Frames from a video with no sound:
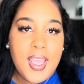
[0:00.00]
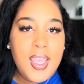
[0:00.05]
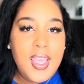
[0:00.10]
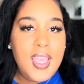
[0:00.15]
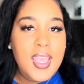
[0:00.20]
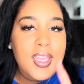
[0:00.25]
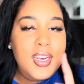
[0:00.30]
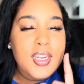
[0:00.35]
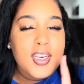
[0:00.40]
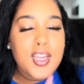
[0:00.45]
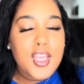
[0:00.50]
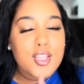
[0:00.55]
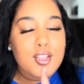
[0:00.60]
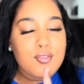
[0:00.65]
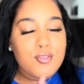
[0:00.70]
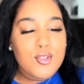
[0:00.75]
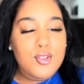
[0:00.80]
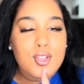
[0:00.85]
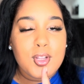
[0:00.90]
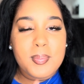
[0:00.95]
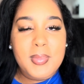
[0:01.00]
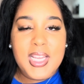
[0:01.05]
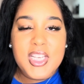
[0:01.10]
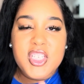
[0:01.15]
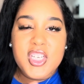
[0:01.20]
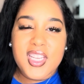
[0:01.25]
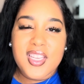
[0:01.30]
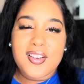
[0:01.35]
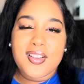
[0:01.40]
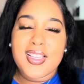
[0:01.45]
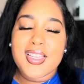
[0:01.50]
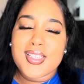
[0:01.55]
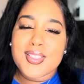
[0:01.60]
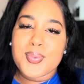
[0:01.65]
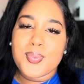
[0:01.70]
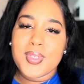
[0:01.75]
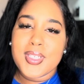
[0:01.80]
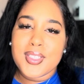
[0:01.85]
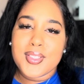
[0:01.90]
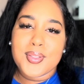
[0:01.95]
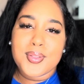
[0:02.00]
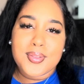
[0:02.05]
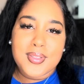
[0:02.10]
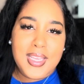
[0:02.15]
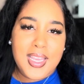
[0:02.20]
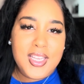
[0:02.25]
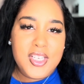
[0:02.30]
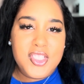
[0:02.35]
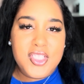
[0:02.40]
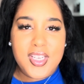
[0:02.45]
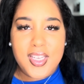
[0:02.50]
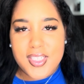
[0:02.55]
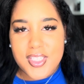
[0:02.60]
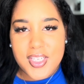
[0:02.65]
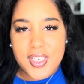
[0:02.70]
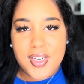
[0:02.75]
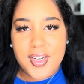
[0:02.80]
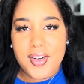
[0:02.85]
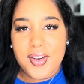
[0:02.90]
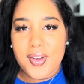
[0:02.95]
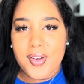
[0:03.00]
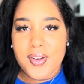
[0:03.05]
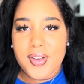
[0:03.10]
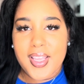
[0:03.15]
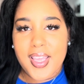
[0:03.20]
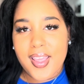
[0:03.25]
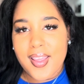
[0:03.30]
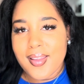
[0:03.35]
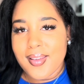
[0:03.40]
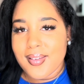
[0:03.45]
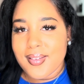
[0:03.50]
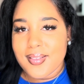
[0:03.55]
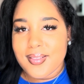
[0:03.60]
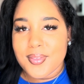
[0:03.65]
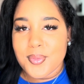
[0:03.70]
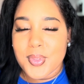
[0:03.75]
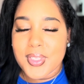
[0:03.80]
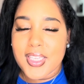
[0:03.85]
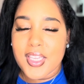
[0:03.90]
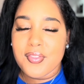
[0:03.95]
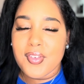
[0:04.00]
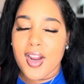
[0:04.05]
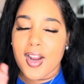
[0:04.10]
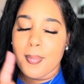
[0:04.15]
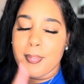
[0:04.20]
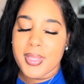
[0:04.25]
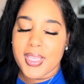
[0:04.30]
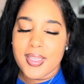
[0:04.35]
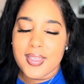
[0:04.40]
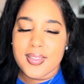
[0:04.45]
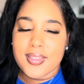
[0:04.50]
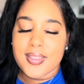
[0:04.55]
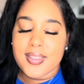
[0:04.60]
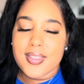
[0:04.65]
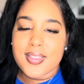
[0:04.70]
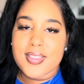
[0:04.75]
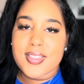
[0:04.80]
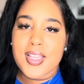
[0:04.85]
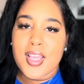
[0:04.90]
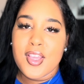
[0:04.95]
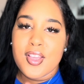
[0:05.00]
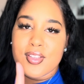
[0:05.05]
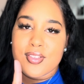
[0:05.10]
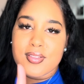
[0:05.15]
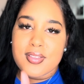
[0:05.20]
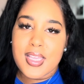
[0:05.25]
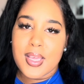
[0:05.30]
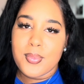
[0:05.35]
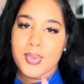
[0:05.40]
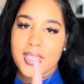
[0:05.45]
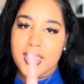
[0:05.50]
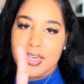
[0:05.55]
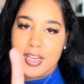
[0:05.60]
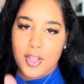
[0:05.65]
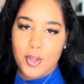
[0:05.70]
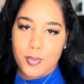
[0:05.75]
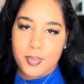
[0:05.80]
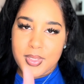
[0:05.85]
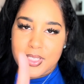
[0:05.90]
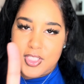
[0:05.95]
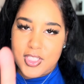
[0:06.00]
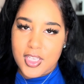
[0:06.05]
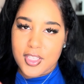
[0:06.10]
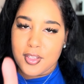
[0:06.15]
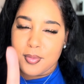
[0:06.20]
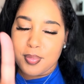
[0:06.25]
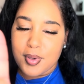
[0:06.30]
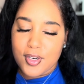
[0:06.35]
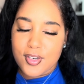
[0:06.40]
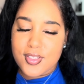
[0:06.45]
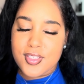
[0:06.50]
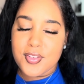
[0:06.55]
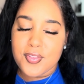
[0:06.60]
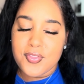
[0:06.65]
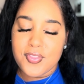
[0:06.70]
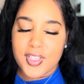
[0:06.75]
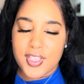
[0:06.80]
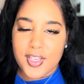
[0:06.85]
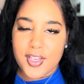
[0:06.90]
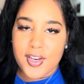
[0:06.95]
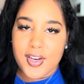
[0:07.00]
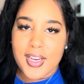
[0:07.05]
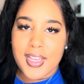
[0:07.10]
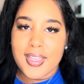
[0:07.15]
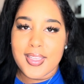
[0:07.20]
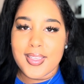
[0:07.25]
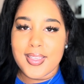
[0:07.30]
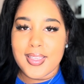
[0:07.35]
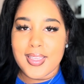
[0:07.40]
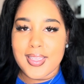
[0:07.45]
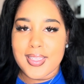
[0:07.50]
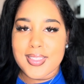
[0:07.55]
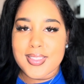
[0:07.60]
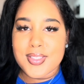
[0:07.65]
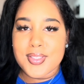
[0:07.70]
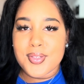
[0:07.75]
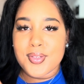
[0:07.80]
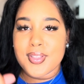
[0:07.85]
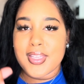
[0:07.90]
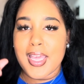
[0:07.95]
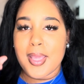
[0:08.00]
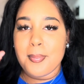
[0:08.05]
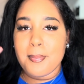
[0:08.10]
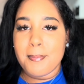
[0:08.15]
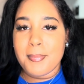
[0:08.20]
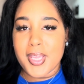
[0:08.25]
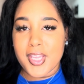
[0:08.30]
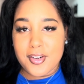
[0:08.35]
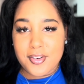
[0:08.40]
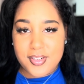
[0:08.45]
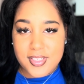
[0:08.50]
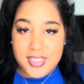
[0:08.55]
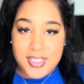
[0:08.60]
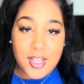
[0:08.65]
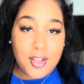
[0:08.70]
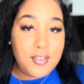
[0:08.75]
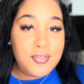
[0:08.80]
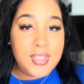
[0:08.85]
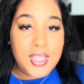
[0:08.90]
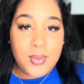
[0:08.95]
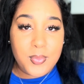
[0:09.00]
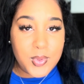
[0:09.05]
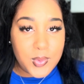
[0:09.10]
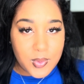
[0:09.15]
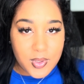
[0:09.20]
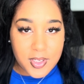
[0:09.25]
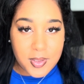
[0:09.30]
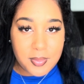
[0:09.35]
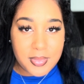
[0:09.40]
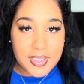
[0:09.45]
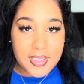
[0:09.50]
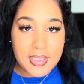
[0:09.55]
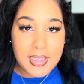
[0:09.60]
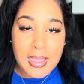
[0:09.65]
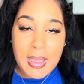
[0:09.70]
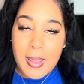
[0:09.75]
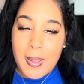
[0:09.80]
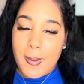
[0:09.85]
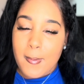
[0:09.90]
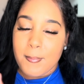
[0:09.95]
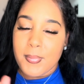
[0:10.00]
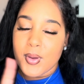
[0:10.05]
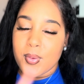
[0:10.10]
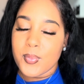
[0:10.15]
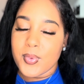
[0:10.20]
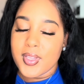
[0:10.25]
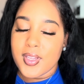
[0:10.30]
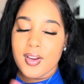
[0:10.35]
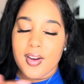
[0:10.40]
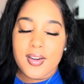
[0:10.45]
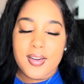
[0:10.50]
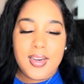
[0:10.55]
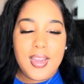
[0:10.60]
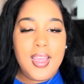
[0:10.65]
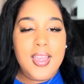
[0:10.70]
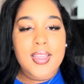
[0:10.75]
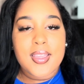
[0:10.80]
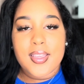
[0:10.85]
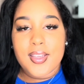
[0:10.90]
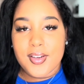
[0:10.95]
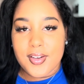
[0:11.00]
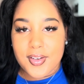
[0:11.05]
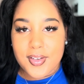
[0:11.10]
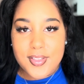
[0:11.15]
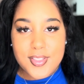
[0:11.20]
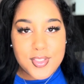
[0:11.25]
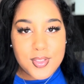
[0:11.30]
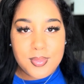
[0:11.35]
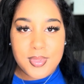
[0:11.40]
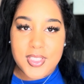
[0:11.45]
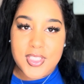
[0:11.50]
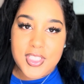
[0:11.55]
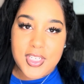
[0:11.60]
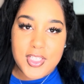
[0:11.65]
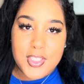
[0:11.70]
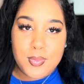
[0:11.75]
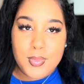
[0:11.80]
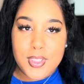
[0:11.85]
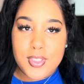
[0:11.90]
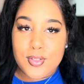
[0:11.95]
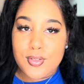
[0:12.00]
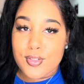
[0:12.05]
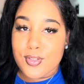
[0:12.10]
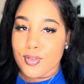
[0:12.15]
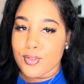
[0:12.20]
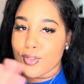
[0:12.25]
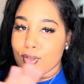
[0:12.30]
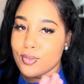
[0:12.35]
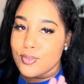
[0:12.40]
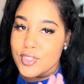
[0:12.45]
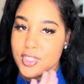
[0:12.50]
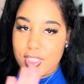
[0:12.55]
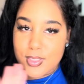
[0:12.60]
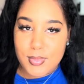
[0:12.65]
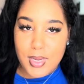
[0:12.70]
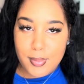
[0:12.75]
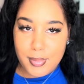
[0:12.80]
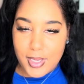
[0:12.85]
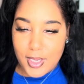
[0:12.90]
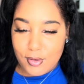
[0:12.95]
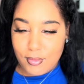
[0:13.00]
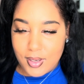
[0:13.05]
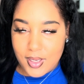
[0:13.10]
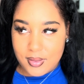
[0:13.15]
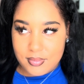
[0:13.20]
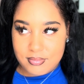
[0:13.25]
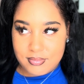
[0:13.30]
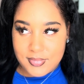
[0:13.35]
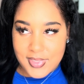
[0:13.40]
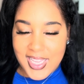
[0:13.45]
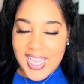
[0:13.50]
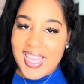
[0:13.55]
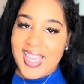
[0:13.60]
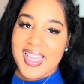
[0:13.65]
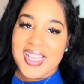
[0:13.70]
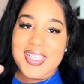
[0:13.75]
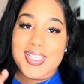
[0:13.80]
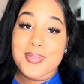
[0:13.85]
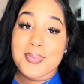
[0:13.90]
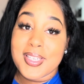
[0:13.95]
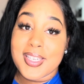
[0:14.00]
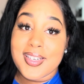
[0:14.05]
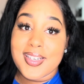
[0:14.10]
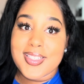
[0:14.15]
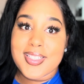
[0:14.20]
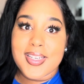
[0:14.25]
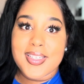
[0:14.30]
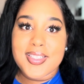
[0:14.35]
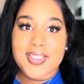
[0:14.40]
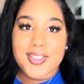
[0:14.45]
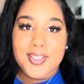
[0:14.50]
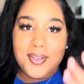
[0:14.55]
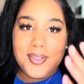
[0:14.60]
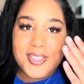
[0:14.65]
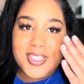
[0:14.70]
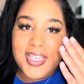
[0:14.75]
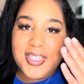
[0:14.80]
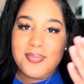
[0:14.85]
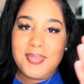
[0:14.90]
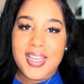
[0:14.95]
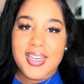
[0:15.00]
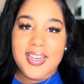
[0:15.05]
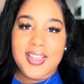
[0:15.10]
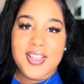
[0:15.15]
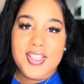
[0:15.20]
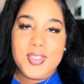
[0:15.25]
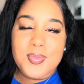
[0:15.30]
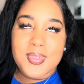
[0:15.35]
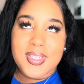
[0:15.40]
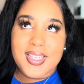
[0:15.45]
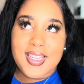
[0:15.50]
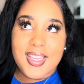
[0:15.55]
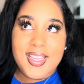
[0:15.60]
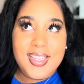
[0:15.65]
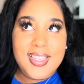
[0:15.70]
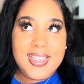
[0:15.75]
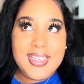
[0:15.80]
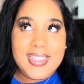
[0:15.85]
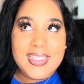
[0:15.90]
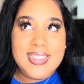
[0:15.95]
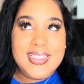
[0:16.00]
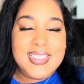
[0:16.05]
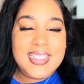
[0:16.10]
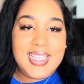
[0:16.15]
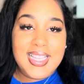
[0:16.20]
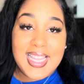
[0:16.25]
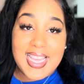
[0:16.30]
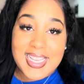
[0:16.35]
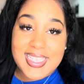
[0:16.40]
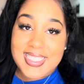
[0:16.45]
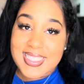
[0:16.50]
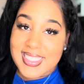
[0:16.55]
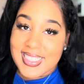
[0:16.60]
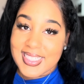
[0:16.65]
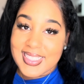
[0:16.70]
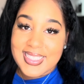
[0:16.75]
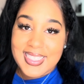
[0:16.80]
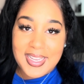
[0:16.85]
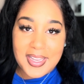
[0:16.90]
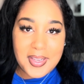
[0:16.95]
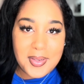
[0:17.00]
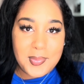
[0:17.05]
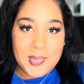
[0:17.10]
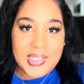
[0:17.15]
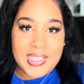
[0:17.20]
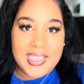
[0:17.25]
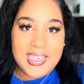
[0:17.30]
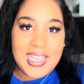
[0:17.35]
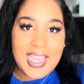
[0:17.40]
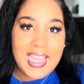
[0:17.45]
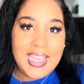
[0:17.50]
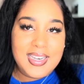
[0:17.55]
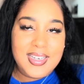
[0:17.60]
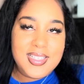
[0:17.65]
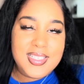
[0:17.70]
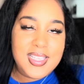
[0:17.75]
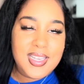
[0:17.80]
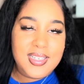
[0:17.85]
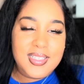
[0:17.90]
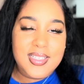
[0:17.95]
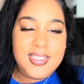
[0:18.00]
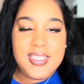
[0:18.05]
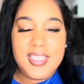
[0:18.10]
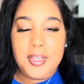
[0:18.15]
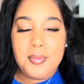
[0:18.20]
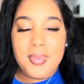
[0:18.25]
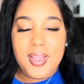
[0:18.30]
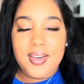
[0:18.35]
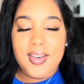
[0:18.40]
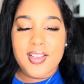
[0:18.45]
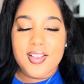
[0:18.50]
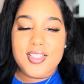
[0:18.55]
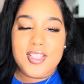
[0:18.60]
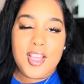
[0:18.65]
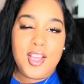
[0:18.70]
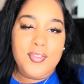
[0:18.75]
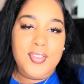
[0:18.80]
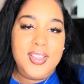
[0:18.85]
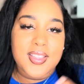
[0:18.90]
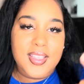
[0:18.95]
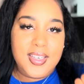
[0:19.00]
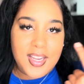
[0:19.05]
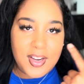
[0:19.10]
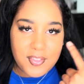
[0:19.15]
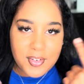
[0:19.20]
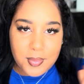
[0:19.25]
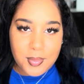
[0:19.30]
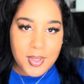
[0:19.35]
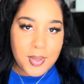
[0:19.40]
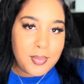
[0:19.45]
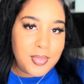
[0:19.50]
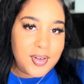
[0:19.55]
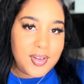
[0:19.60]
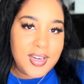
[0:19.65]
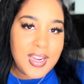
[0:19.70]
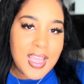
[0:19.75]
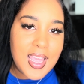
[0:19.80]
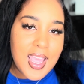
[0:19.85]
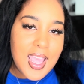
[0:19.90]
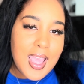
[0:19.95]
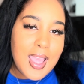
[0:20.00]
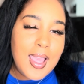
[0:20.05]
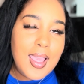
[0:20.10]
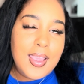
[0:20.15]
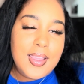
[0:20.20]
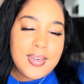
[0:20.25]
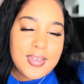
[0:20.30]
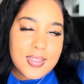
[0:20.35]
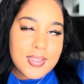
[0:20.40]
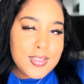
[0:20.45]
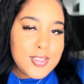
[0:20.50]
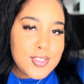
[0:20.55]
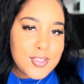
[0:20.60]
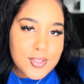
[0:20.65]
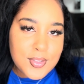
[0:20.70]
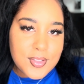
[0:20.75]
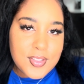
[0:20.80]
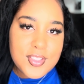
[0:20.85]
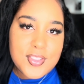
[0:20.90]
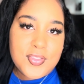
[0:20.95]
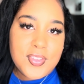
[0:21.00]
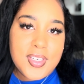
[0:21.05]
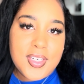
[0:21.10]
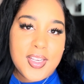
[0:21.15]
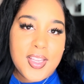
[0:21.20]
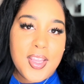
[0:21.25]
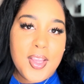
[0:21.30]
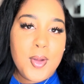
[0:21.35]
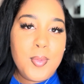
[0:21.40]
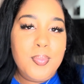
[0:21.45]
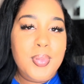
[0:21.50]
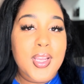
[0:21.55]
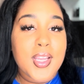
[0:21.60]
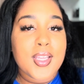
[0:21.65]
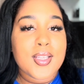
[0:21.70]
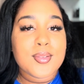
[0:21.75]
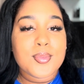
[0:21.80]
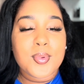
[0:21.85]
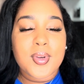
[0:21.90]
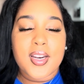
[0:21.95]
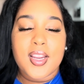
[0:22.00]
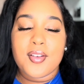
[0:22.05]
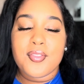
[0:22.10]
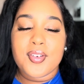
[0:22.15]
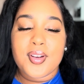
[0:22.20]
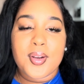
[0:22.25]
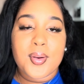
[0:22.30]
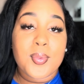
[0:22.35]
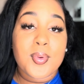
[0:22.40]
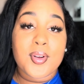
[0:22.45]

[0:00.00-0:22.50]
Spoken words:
And another rule on my channel is we do not judge here, okay? We give our opinions so that we can help each other persevere and get to that better self that we want to be, but we are not here to be judgmental, so don't judge my background. And speaking of judging, don't judge my nails because classic diamond, I decided to take my nails off and then I remembered I needed to do this video, but whatever.